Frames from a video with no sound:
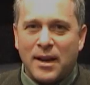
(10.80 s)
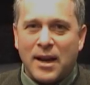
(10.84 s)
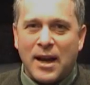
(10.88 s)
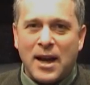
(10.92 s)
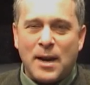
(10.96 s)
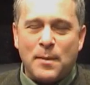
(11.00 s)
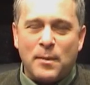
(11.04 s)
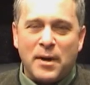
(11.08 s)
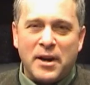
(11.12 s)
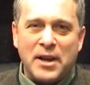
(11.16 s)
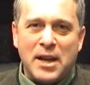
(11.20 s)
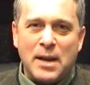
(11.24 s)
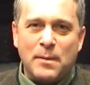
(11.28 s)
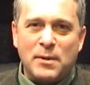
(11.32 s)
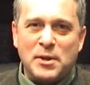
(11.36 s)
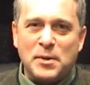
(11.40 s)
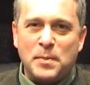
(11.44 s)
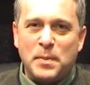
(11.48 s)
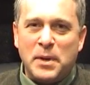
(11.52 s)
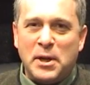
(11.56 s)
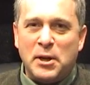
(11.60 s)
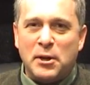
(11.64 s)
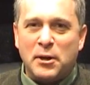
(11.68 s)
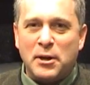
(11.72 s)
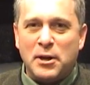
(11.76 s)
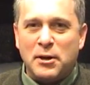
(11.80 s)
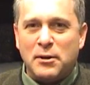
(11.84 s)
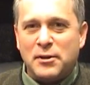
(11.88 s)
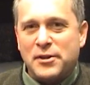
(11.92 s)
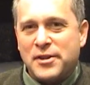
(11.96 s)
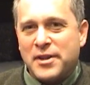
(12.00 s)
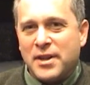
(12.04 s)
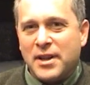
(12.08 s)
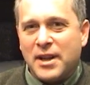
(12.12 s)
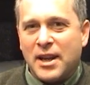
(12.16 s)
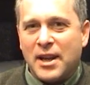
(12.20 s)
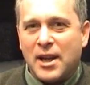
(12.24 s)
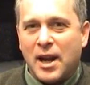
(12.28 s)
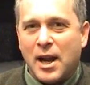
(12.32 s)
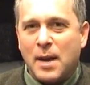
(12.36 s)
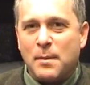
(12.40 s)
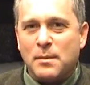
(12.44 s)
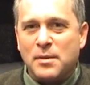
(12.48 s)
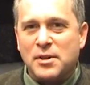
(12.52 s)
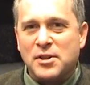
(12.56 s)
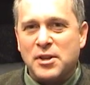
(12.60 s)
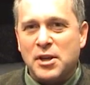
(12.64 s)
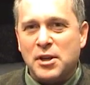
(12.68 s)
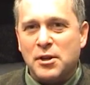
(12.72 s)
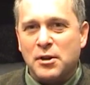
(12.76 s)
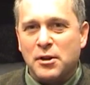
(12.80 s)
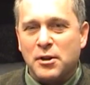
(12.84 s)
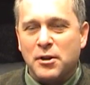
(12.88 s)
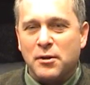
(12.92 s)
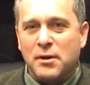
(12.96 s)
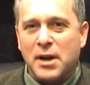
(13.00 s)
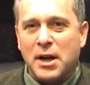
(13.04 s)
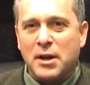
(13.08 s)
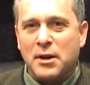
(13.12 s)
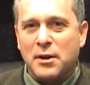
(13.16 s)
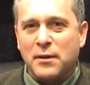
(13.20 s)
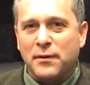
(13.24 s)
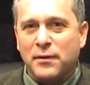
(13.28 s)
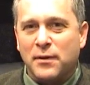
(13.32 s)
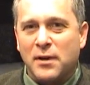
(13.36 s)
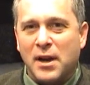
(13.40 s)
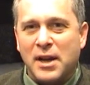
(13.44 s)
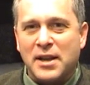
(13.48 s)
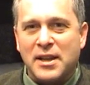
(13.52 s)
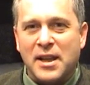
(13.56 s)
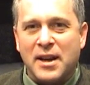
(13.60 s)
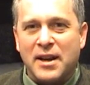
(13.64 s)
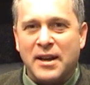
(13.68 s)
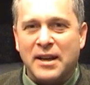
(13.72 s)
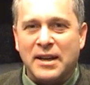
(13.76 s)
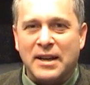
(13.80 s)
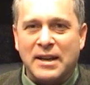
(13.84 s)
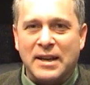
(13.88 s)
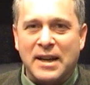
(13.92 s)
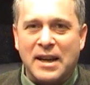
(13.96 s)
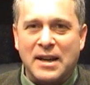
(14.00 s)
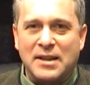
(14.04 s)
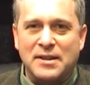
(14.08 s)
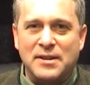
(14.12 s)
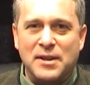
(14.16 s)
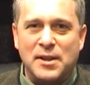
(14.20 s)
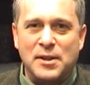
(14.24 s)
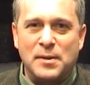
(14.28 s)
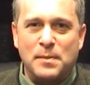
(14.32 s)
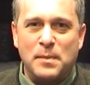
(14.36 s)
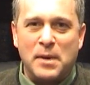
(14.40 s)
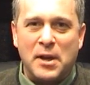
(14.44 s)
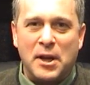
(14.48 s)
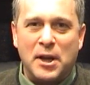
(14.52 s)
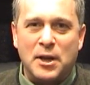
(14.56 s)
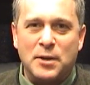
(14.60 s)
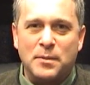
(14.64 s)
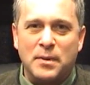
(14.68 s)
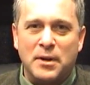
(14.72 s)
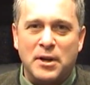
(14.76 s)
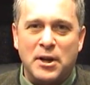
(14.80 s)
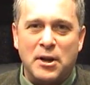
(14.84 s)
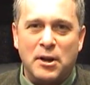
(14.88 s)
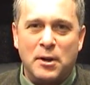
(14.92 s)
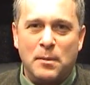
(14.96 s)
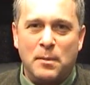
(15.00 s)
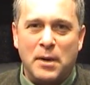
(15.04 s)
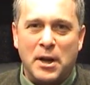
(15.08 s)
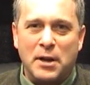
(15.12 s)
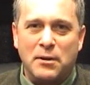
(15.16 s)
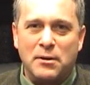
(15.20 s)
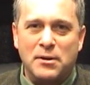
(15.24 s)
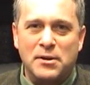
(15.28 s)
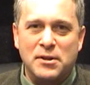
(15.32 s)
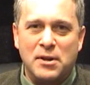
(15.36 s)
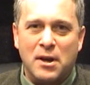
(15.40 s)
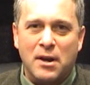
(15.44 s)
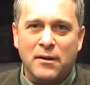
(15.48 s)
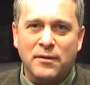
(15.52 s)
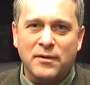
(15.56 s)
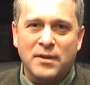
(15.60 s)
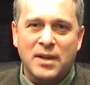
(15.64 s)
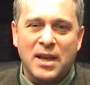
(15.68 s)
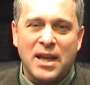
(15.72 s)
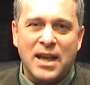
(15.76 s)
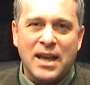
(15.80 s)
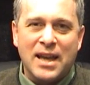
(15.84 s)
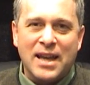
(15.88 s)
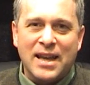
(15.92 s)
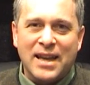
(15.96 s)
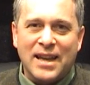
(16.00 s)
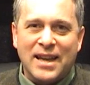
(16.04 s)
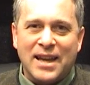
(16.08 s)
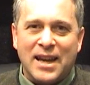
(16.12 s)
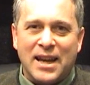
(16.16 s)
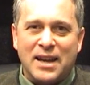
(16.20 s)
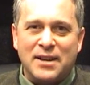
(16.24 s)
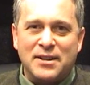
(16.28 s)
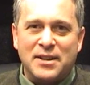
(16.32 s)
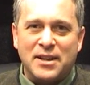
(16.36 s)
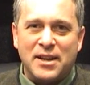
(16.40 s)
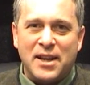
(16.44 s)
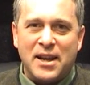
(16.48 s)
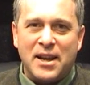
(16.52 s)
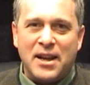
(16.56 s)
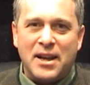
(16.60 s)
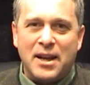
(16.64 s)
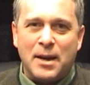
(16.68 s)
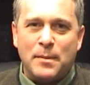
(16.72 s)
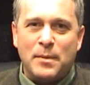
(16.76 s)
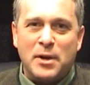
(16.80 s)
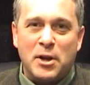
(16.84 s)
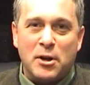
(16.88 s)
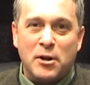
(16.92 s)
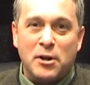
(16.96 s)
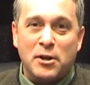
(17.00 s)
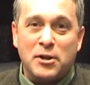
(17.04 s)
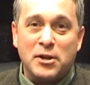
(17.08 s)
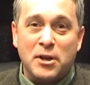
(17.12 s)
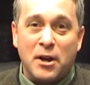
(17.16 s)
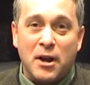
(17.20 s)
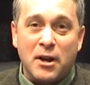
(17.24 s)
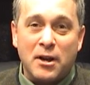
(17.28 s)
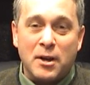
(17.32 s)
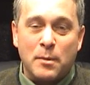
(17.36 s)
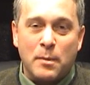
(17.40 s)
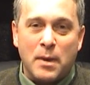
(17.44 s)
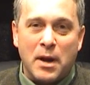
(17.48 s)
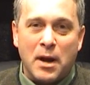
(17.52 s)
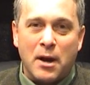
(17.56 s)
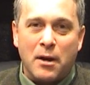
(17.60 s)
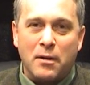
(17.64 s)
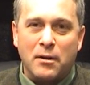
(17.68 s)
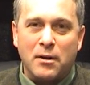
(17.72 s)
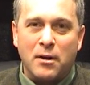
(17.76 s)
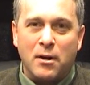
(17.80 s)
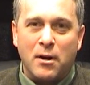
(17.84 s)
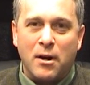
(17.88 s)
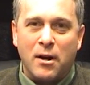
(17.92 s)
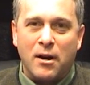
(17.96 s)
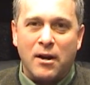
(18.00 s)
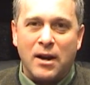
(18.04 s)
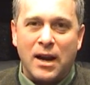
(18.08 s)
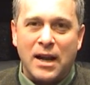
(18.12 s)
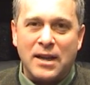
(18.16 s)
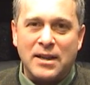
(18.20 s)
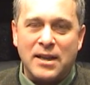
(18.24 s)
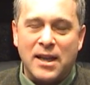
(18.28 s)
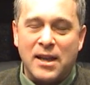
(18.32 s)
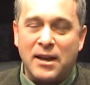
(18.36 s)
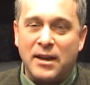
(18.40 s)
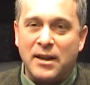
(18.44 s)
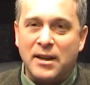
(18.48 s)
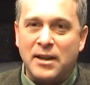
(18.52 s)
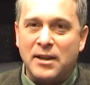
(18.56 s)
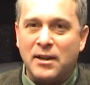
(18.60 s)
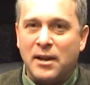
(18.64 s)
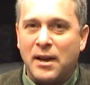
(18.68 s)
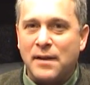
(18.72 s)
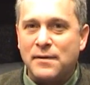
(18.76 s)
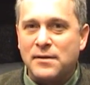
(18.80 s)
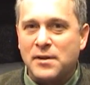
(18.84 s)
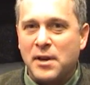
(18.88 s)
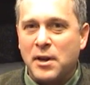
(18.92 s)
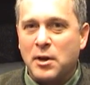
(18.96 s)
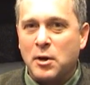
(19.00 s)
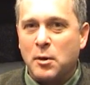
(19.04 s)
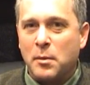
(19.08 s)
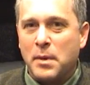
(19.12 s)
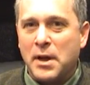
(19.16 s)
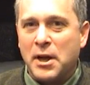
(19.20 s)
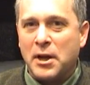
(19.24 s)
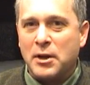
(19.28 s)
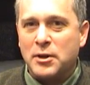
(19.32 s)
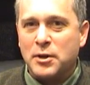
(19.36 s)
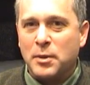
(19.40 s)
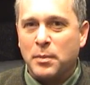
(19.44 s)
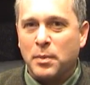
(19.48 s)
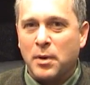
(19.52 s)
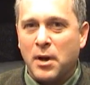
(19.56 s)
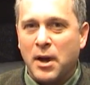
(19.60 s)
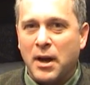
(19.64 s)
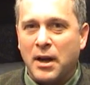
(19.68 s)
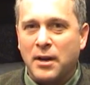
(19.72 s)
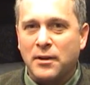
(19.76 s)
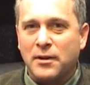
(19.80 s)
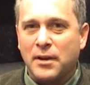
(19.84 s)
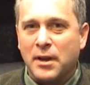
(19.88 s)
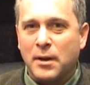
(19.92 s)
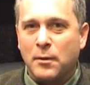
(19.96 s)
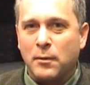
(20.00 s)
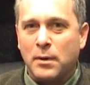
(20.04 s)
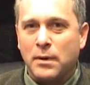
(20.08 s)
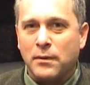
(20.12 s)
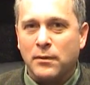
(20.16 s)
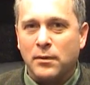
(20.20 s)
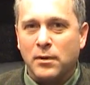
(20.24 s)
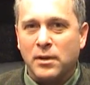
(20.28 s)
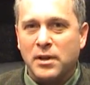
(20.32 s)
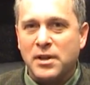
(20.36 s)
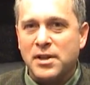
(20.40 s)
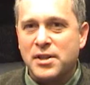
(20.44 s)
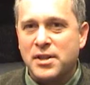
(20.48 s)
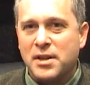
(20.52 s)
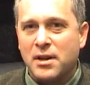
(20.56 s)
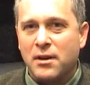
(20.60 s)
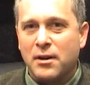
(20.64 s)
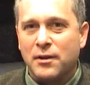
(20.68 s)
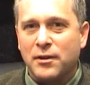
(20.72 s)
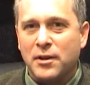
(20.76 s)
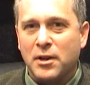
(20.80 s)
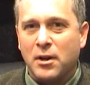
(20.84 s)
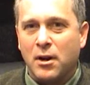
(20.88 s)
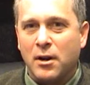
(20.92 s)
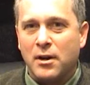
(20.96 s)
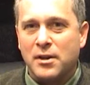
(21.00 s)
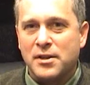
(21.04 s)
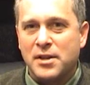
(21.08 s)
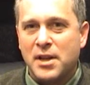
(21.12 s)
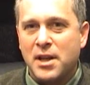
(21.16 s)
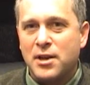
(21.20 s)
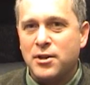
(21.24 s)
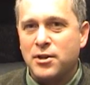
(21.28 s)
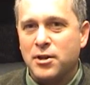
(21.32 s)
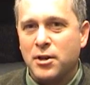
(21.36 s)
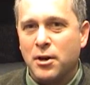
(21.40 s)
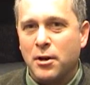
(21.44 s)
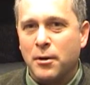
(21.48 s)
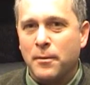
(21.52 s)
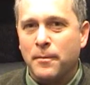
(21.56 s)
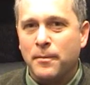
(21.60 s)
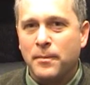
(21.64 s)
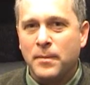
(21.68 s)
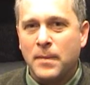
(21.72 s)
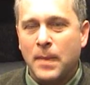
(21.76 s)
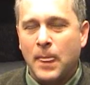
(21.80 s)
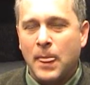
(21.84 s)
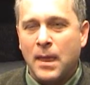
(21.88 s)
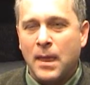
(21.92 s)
Hi, my name is Peter Houston, and I'm Senior Director for Identity and Access Management here at Microsoft. And today I'm here to talk about our Identity Lifecycle Manager product that we've released here at the RSA show.